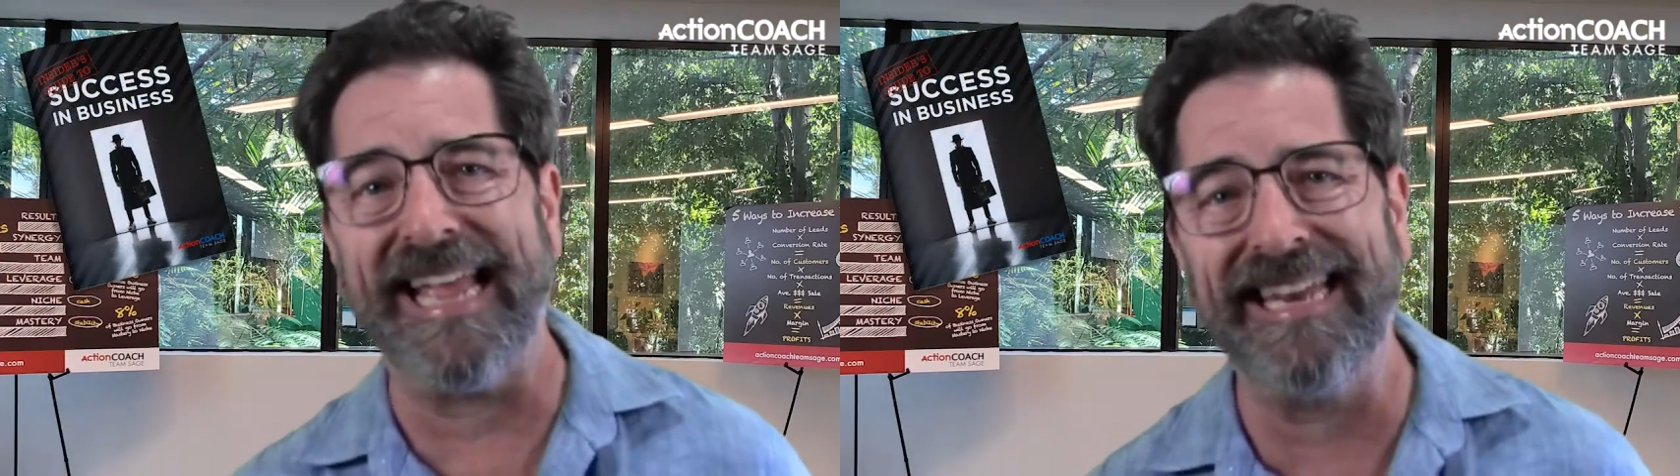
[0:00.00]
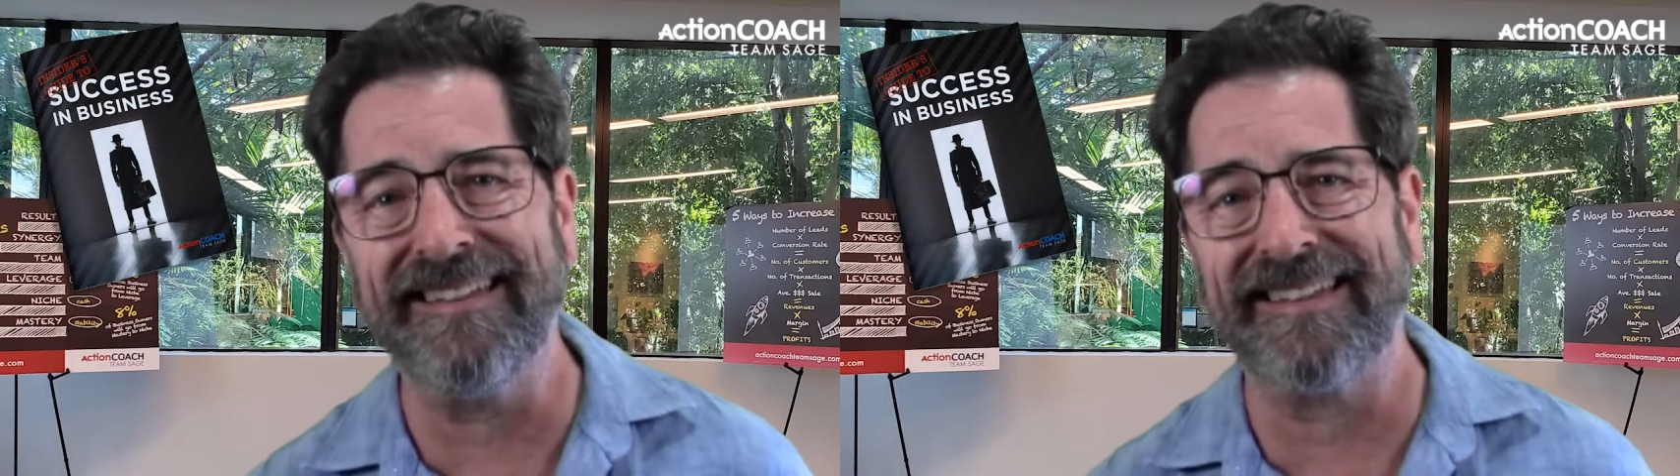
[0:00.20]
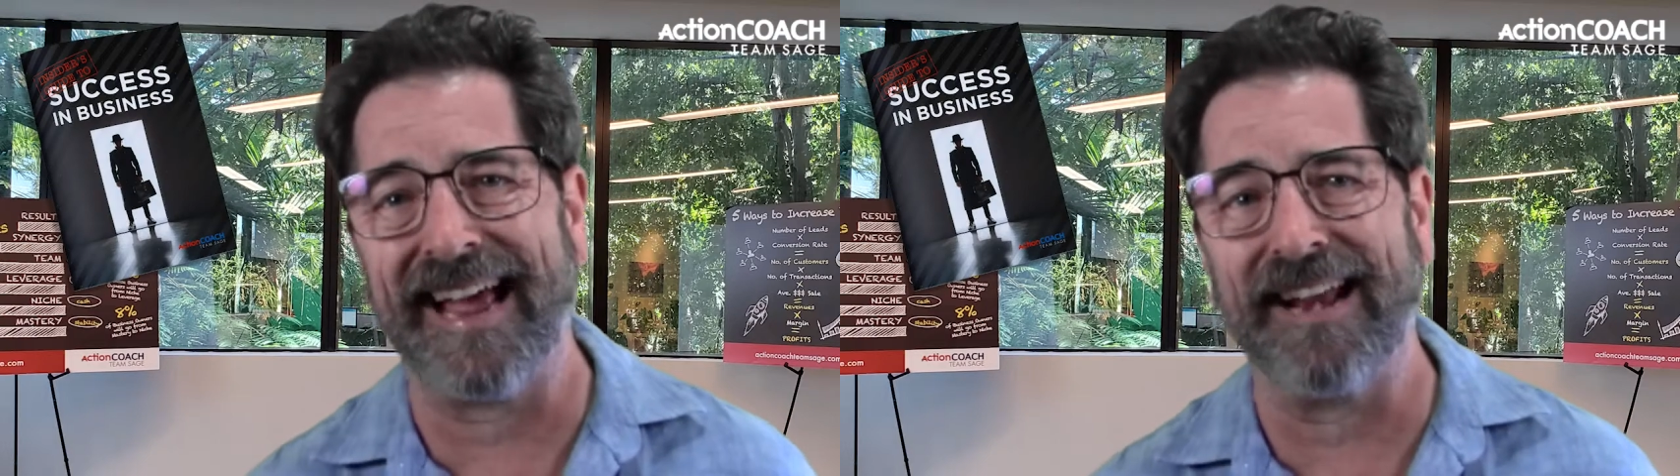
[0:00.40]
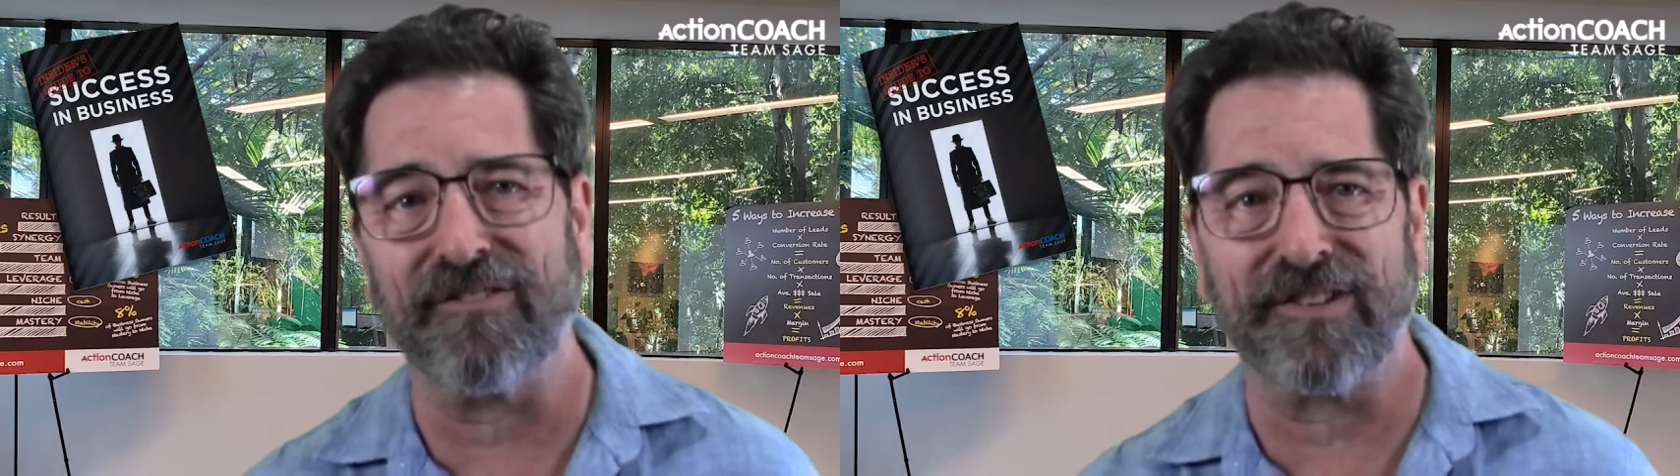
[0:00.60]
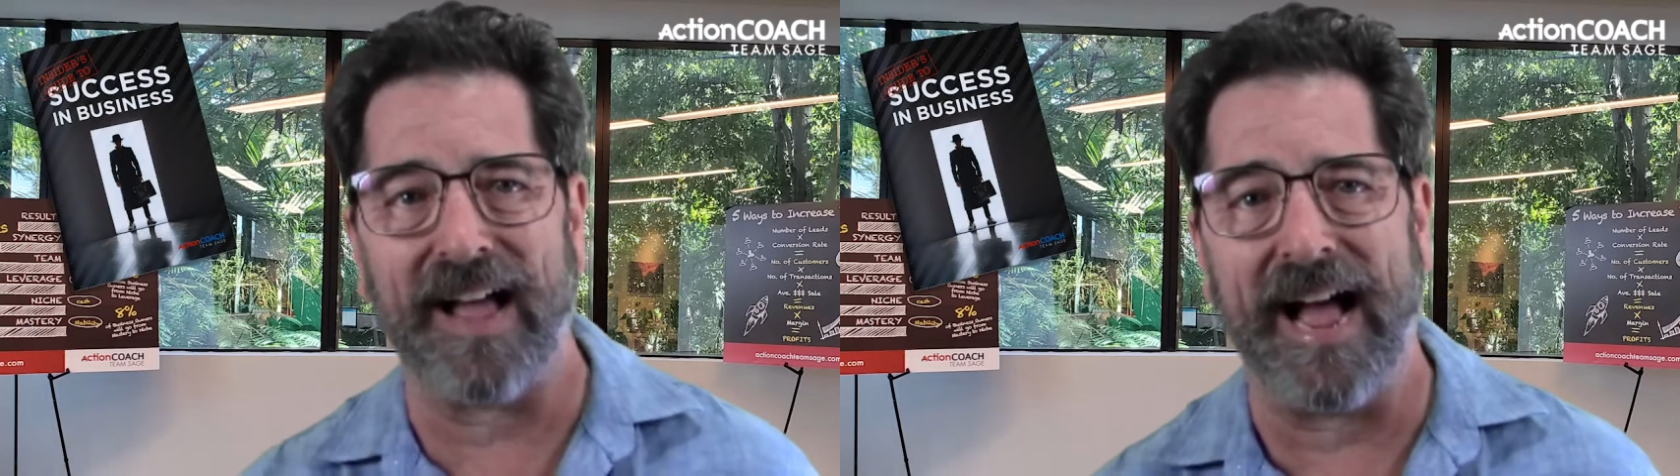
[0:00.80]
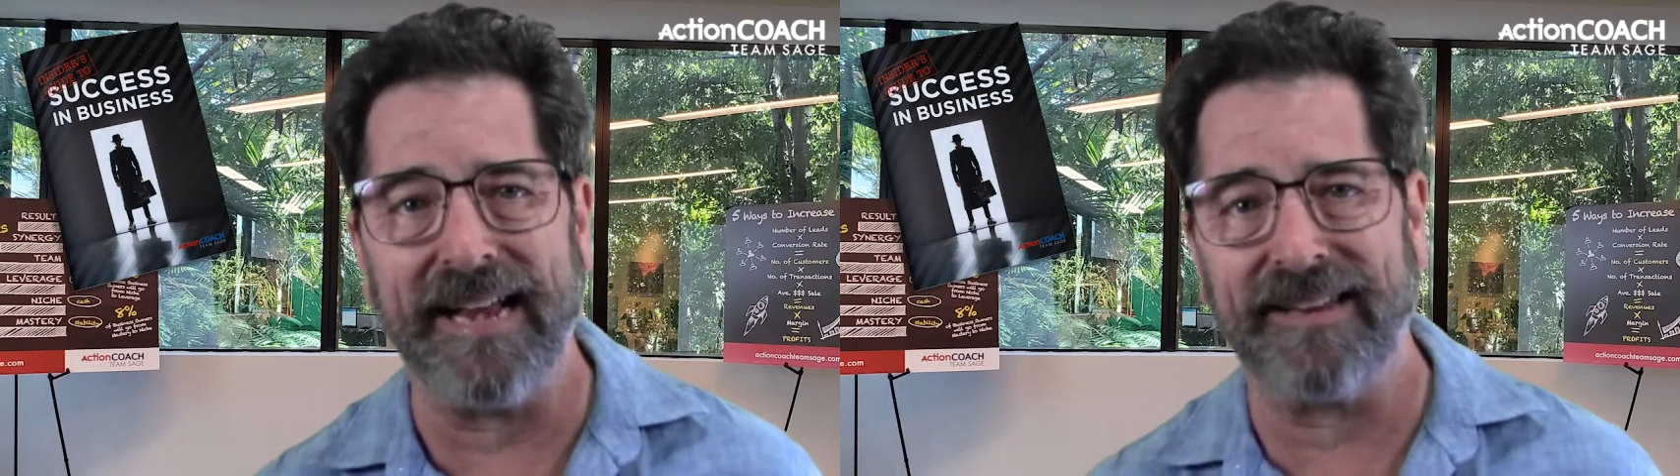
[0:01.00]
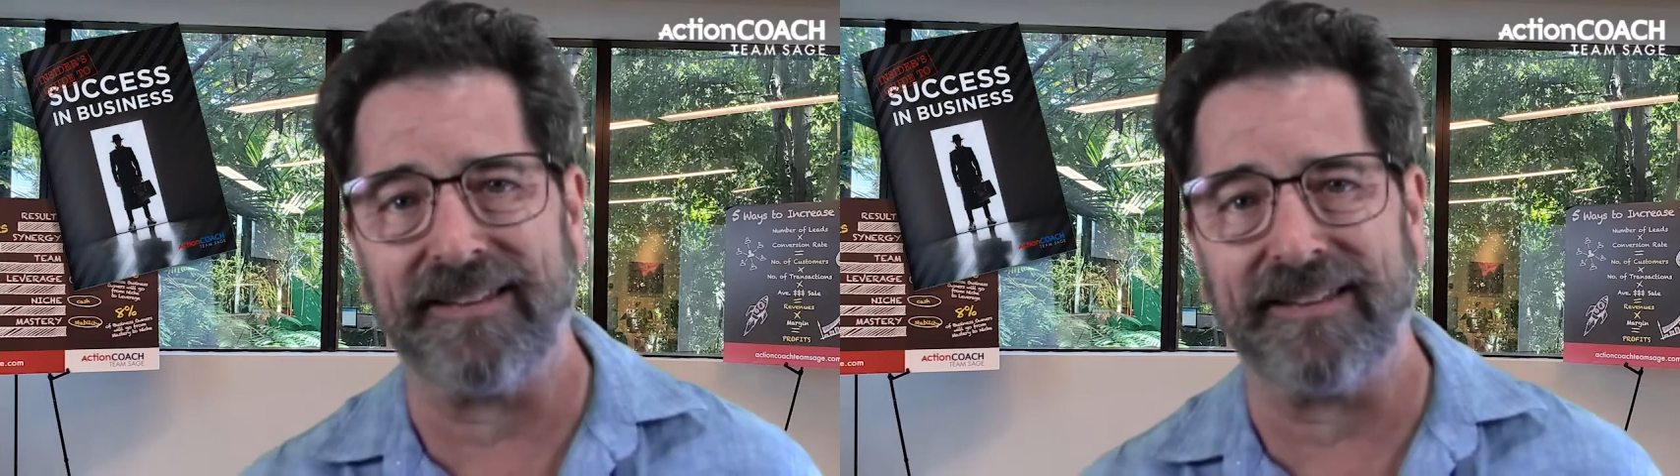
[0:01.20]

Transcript: Insider's Guide to